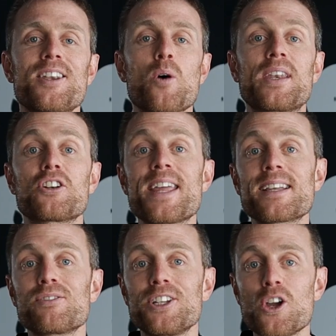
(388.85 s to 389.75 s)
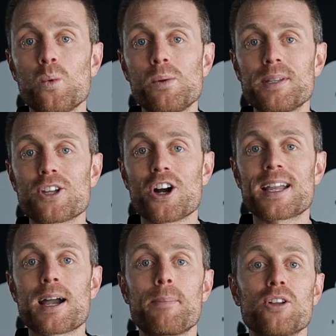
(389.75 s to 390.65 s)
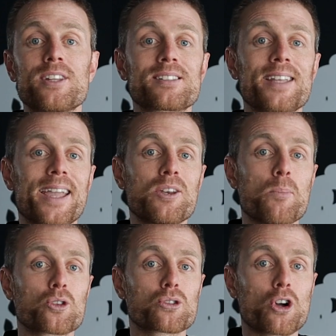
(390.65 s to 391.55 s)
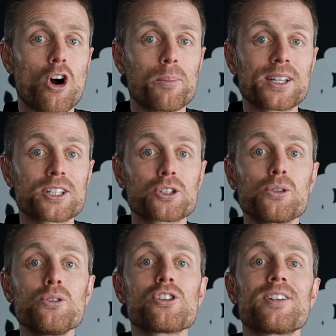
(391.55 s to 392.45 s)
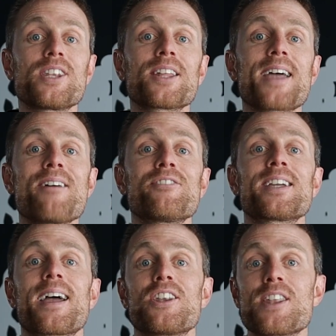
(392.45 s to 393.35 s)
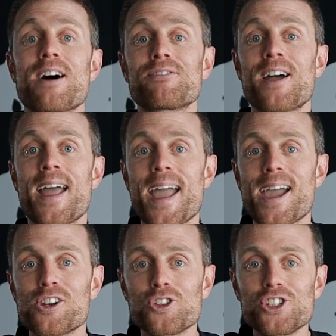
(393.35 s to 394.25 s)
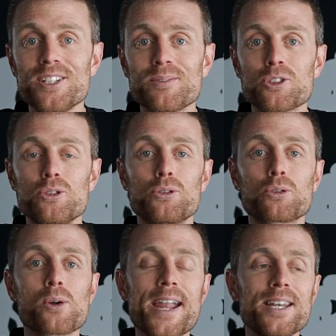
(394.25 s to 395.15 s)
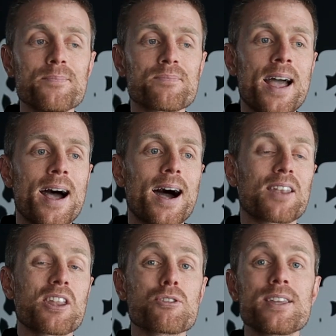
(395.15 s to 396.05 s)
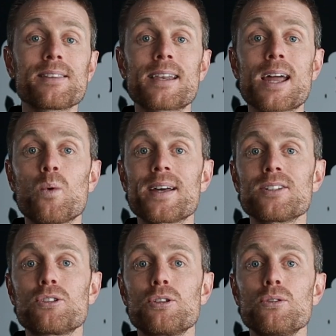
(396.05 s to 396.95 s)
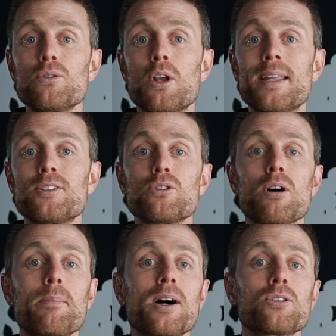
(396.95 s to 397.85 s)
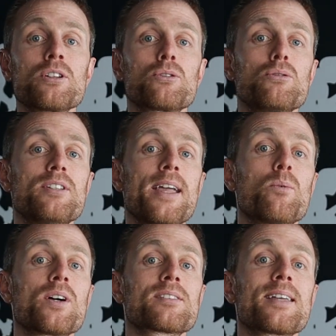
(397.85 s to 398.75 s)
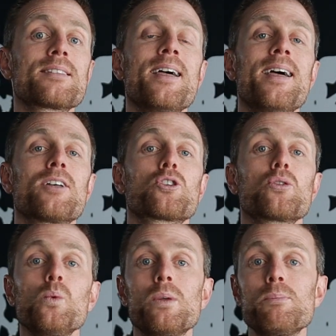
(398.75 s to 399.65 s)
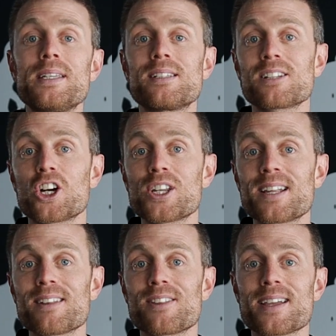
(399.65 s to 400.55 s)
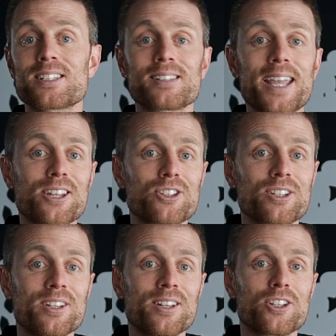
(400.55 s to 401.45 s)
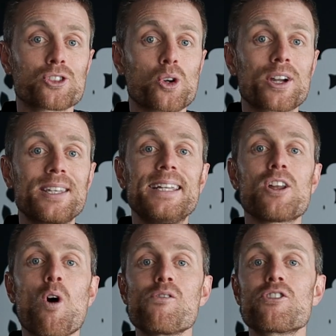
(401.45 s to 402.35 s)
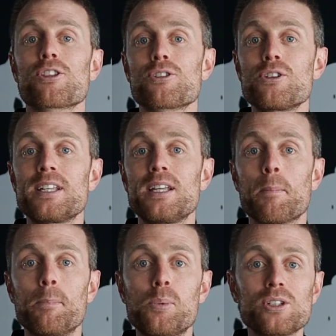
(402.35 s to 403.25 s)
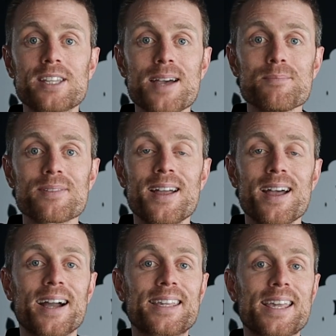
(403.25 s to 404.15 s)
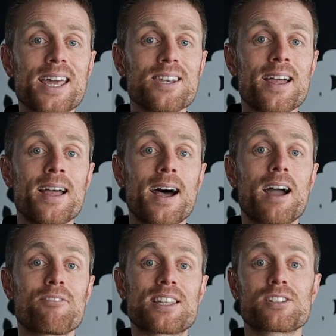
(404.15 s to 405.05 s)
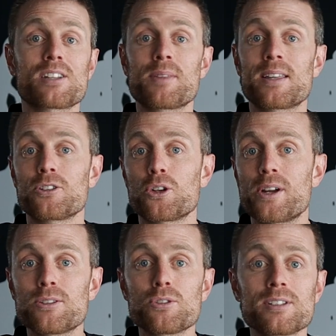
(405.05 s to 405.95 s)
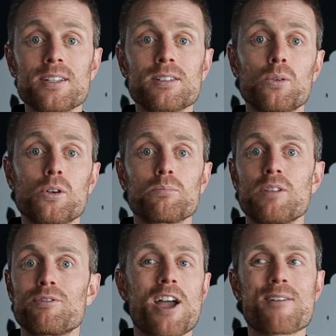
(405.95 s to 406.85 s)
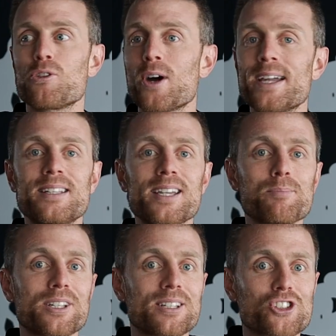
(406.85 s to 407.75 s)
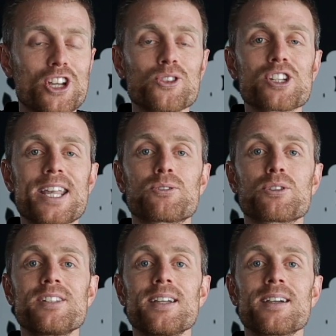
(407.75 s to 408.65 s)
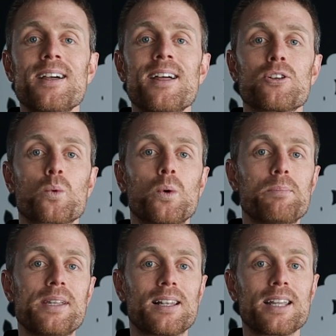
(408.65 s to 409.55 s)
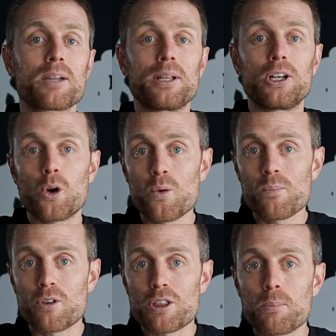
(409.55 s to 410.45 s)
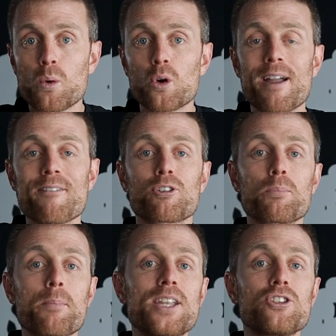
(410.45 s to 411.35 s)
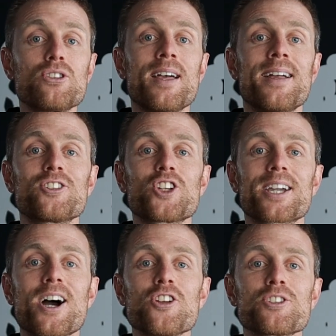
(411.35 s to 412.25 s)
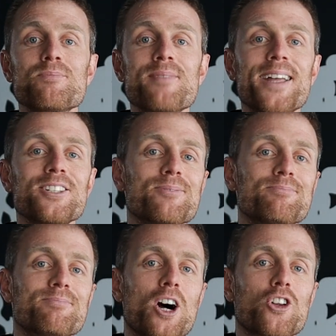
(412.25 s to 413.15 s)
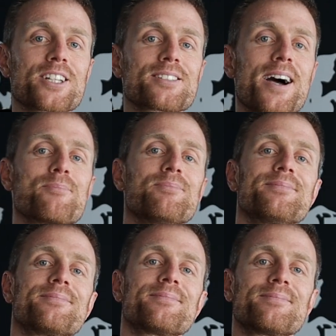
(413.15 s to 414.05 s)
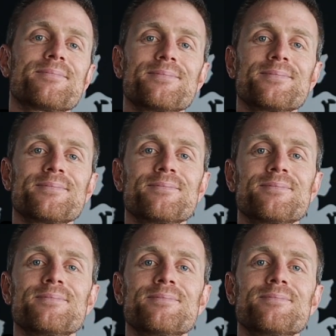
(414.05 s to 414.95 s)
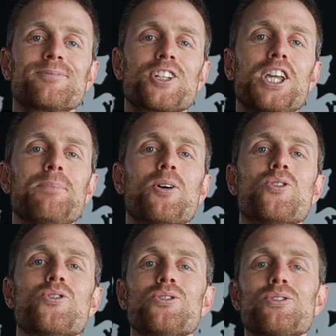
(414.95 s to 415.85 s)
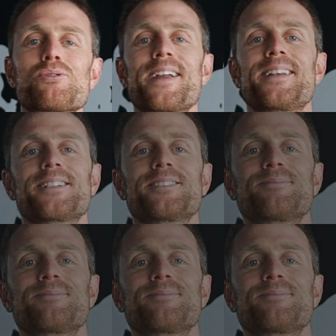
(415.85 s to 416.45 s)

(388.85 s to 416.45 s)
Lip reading: Now, in our next video, we'll be talking about the second most common excuse, not having enough energy to train. Another thing that I wanted to let you know about today was that soon we'll be starting the second Strong and Lean Over 30 Bootcamp. Again, if that's something that you're interested, or if you have no idea, but it sounds interesting, there will be a link below with more information. Check it out, and until next time, keep on training.